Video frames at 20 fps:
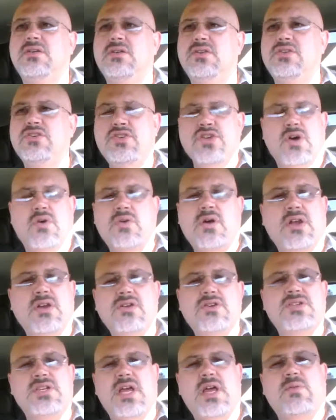don't
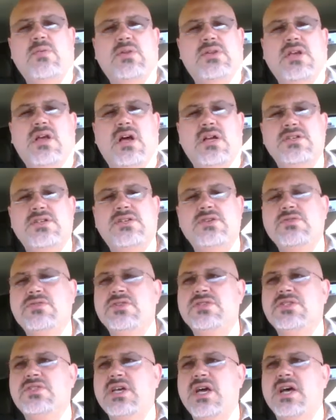understand what the Constitution
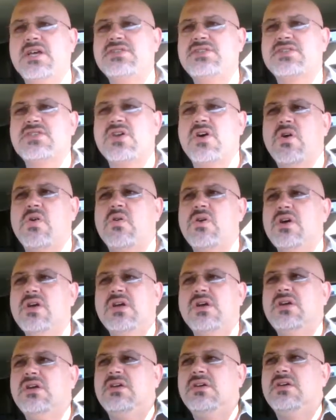says, so
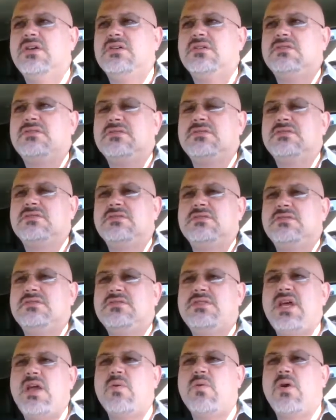
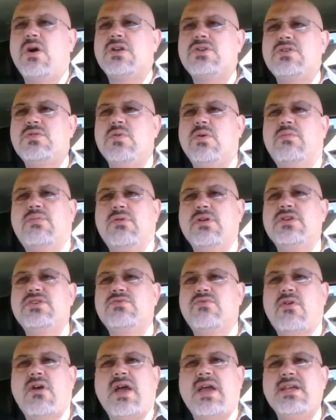they want to abridge
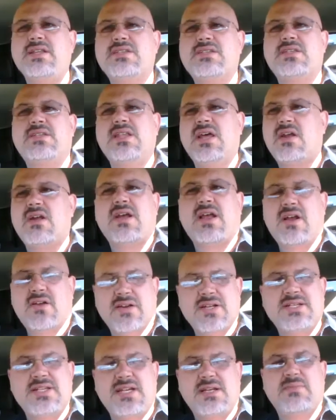rights that are
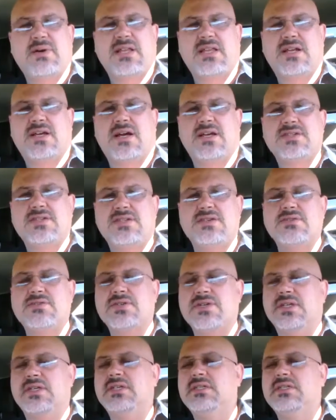guaranteed by the Constitution.